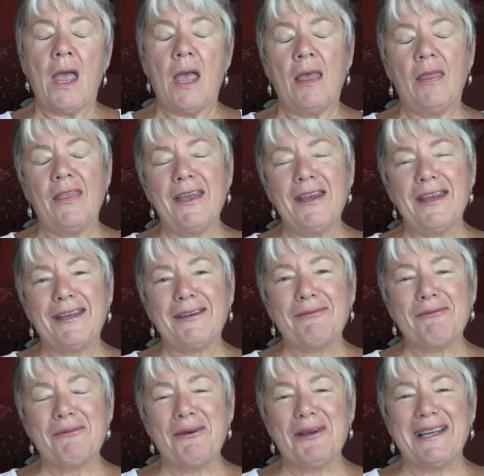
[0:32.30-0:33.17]
And
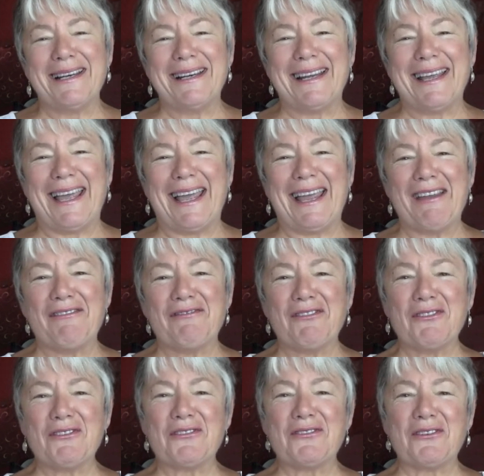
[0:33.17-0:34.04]
then when I
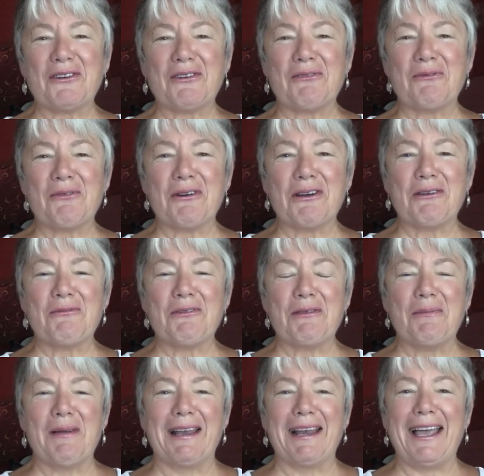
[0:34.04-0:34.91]
first started working
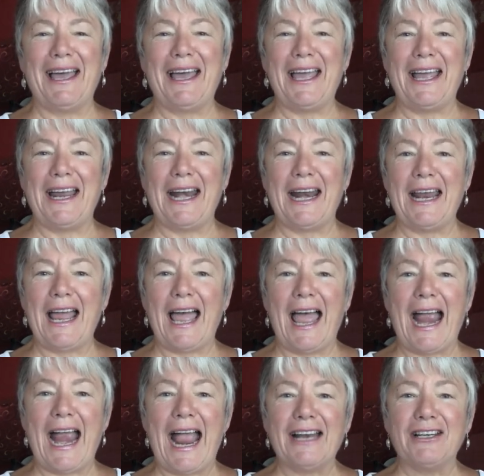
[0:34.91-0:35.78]
with my guide,
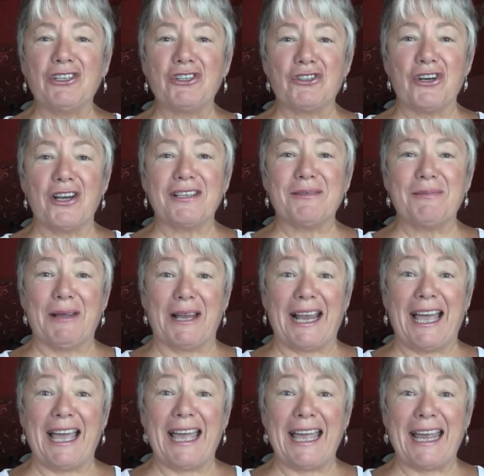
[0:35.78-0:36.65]
I had to trust my
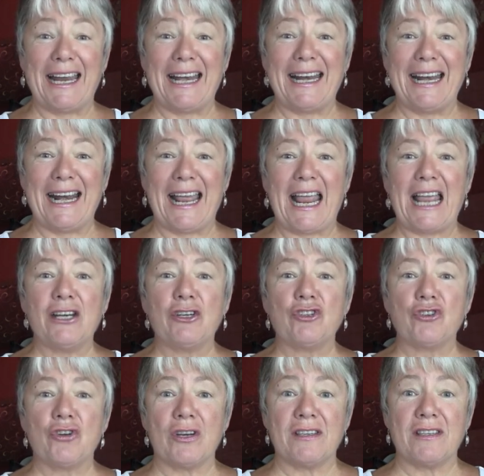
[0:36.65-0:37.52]
guide and I had to
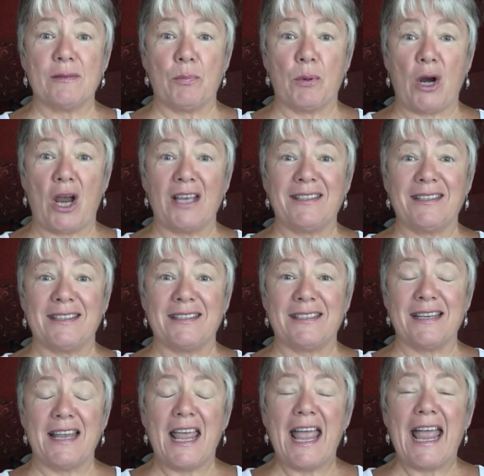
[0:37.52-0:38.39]
trust the
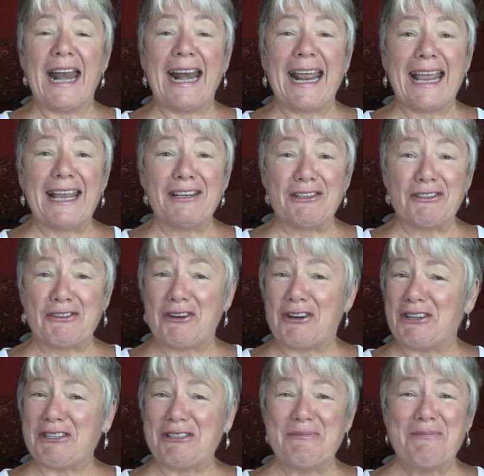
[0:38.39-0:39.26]
process and I had to
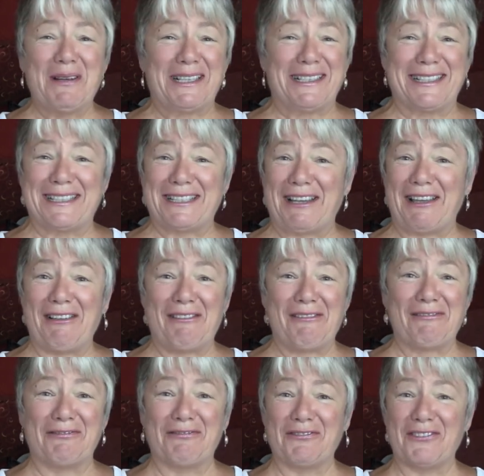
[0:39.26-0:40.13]
trust
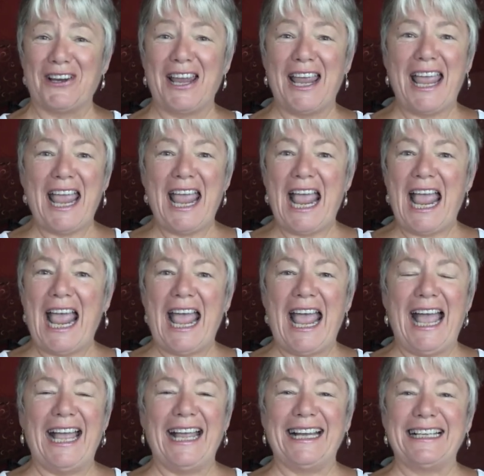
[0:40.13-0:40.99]
myself.
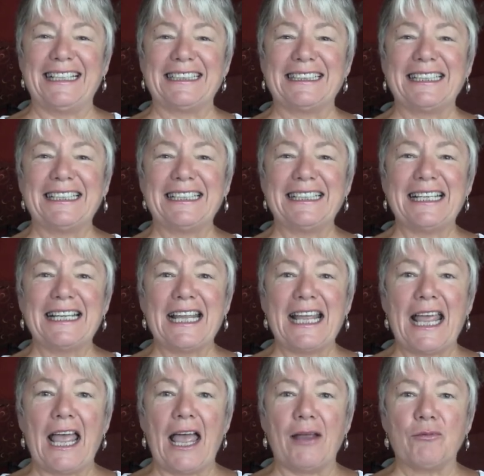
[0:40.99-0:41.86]
And
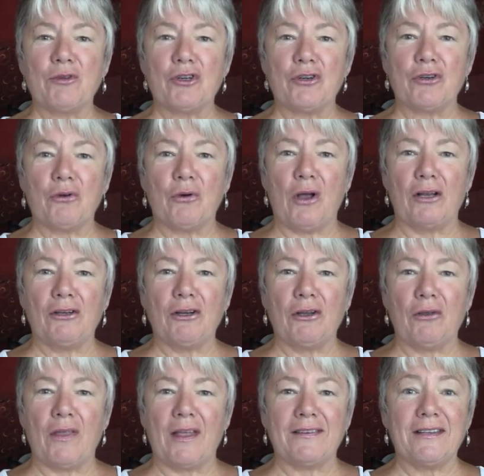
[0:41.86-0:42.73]
I'm sure you all
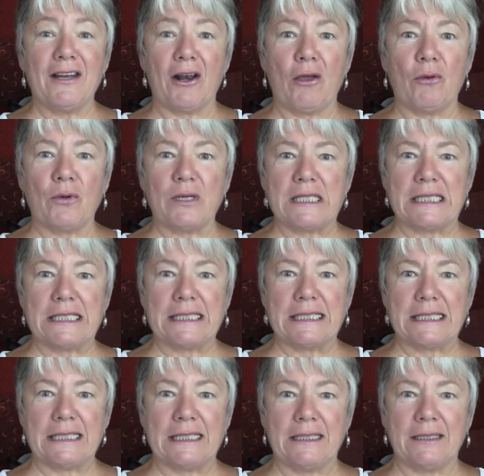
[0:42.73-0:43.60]
know that's not always
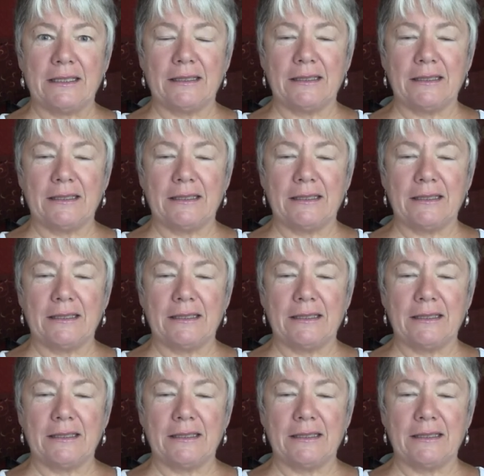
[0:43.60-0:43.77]
easy.